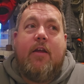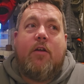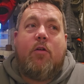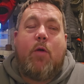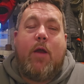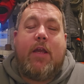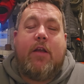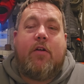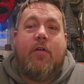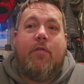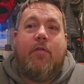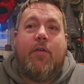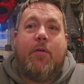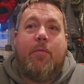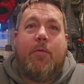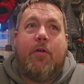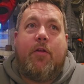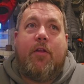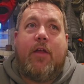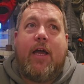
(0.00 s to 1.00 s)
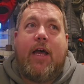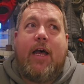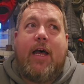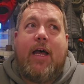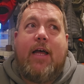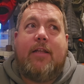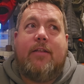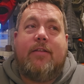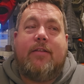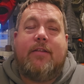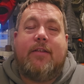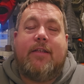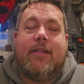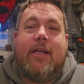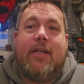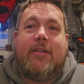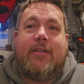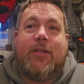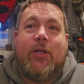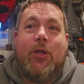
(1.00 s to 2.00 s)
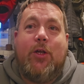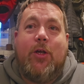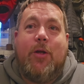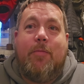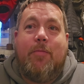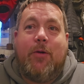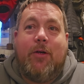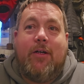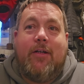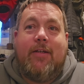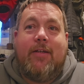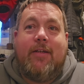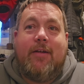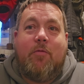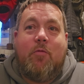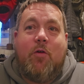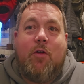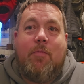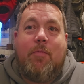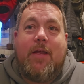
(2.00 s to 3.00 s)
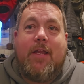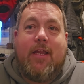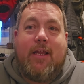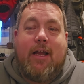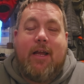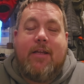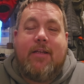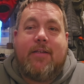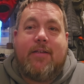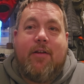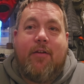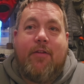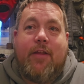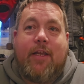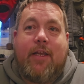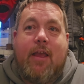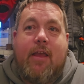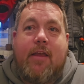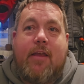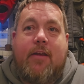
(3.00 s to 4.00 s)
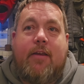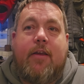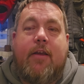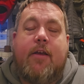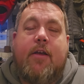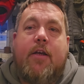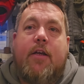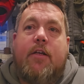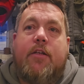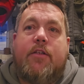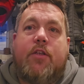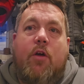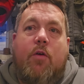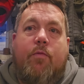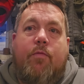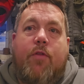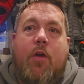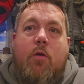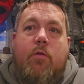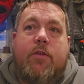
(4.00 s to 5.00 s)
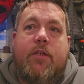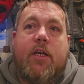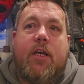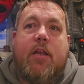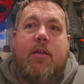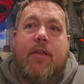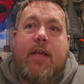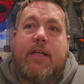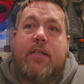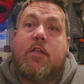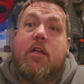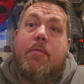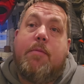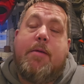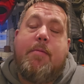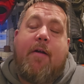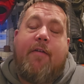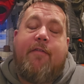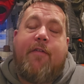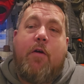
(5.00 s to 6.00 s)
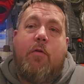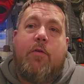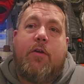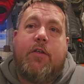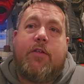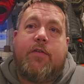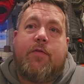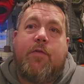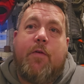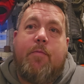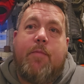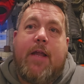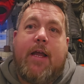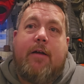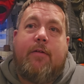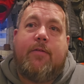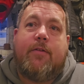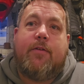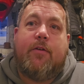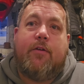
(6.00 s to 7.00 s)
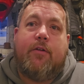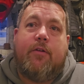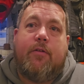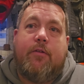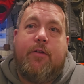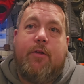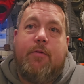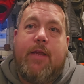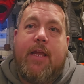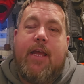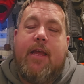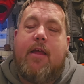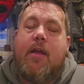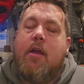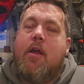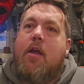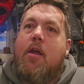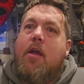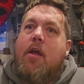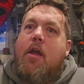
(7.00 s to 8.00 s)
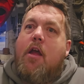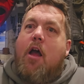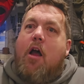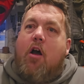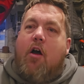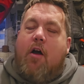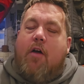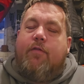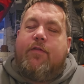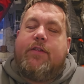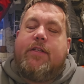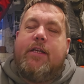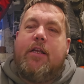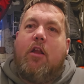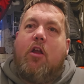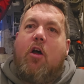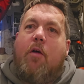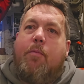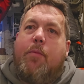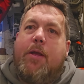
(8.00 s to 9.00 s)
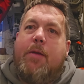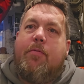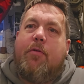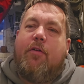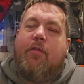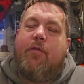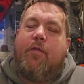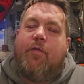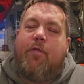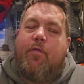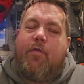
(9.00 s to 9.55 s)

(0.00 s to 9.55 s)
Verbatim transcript: quite comfortable, and a turbot would be the icing on the cake. So those are gonna that's gonna be my focus from now till New Year obviously a lot of people